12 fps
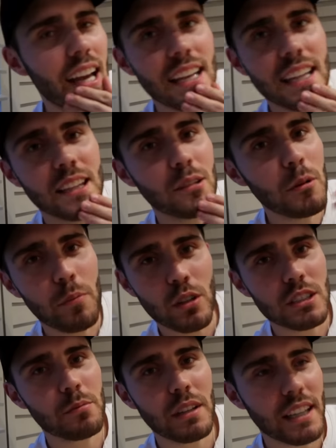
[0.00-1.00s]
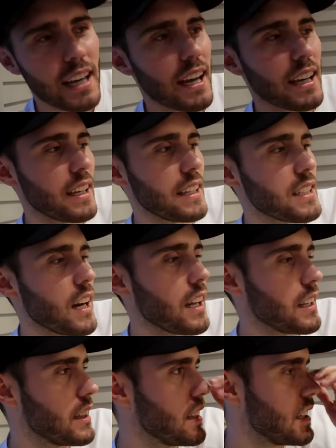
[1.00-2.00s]
Anything we possibly can get
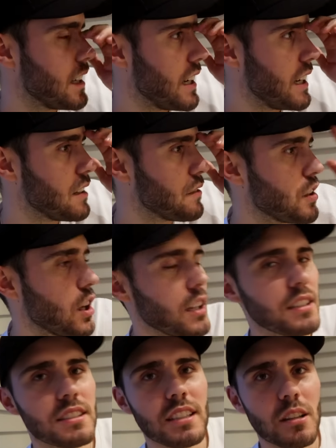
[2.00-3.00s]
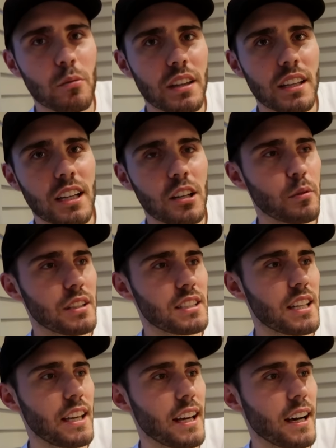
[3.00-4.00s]
done in advance so that when the little one's
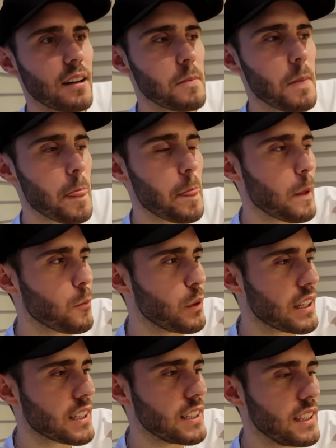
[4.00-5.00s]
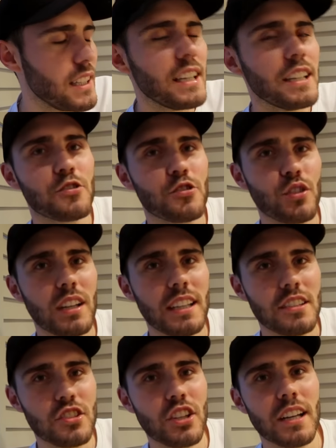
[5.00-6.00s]
here, we can literally
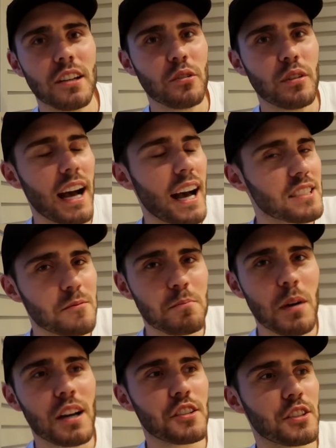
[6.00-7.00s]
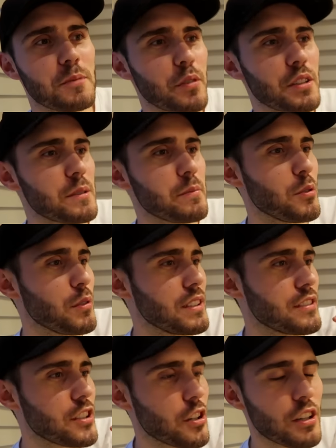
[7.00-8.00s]
chill as much as possible and
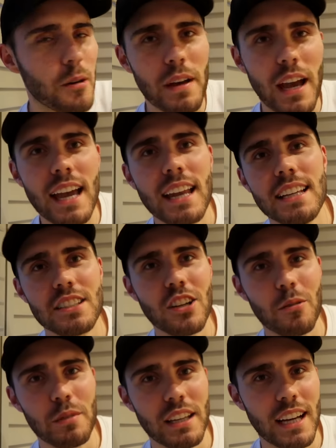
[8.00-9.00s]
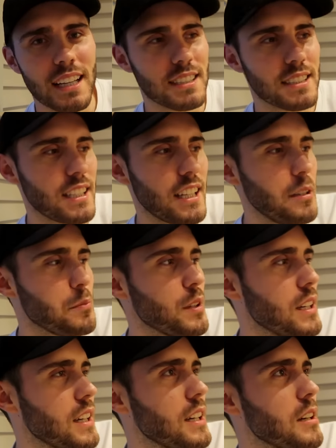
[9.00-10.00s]
soak up any time we can to sleep.
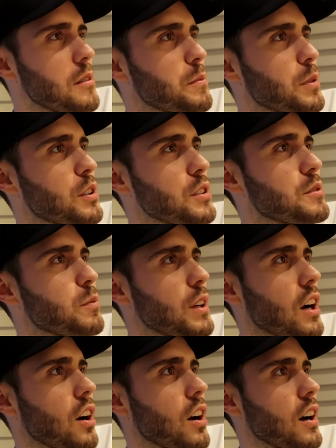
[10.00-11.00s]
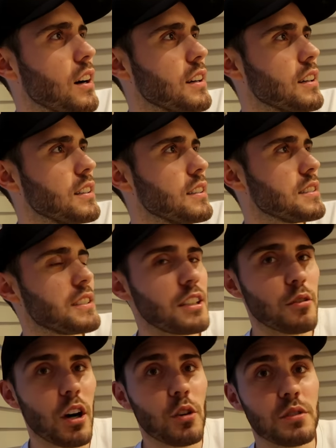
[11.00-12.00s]
But also, because we are
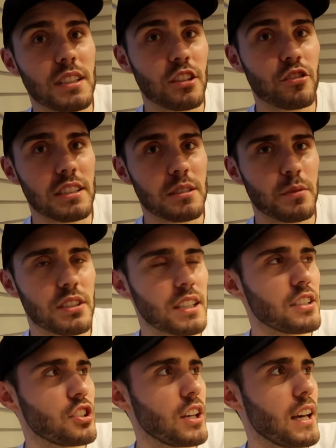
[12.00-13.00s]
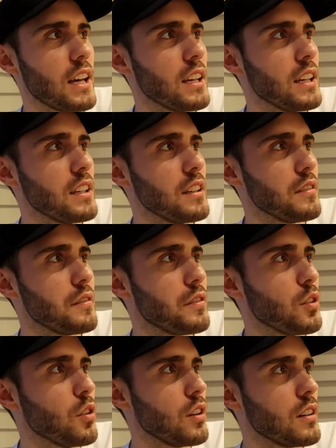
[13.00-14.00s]
still hosting Christmas this year. I'm not
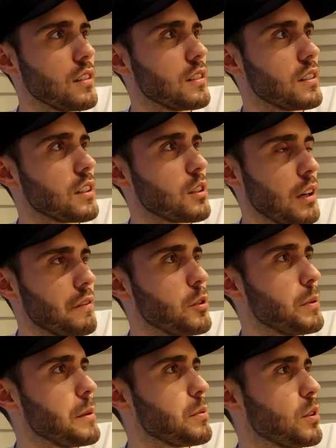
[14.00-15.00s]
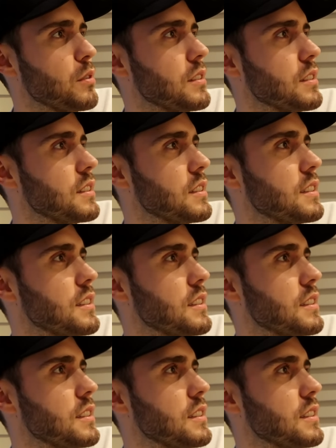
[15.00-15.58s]
for be able to do quite a few people, like